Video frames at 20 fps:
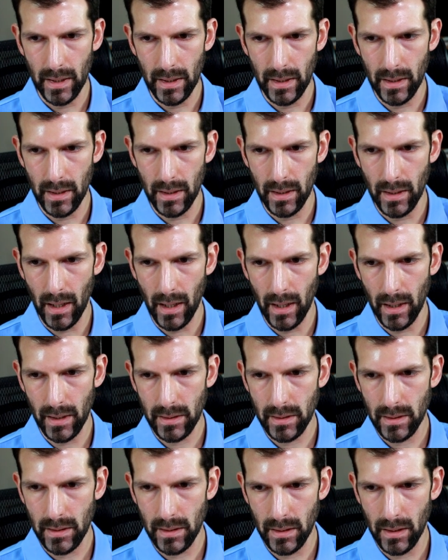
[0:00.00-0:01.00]

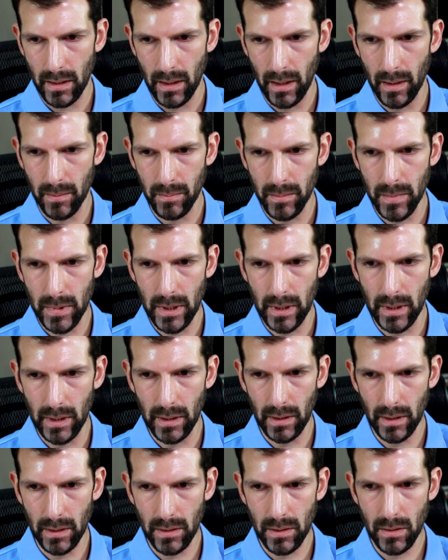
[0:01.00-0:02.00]
Not empty.
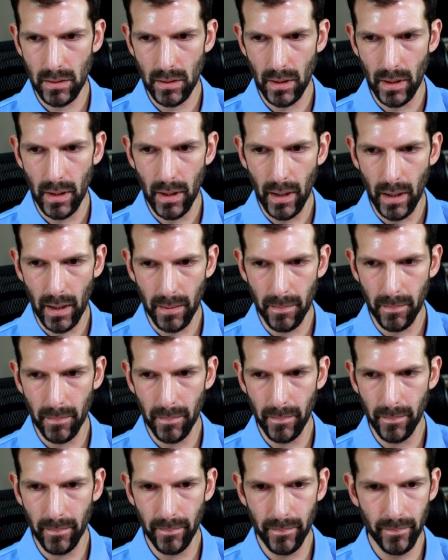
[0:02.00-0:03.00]
Let's try that.
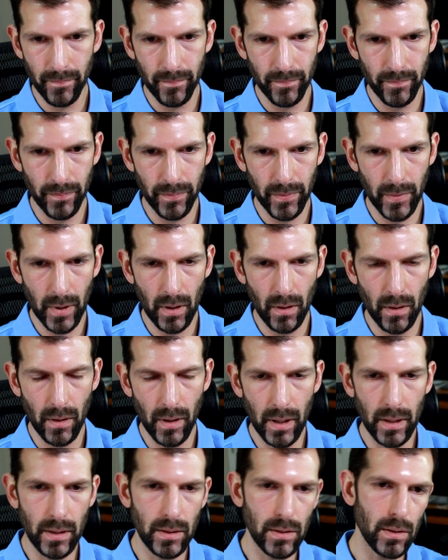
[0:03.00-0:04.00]

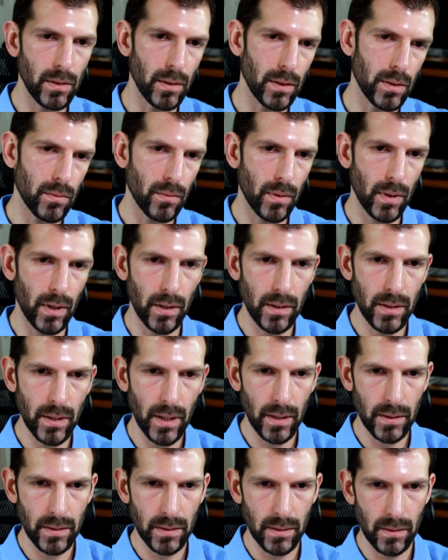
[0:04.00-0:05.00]
Alright, so let's run our
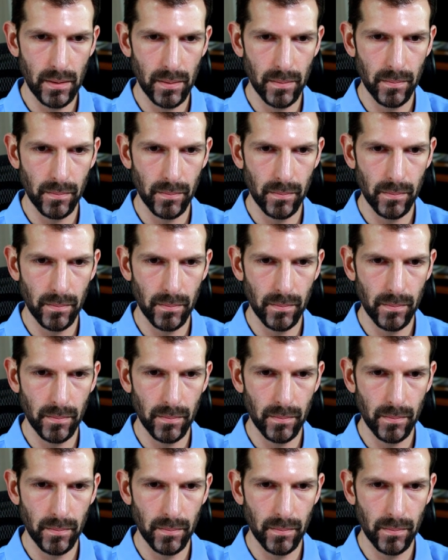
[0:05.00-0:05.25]
test.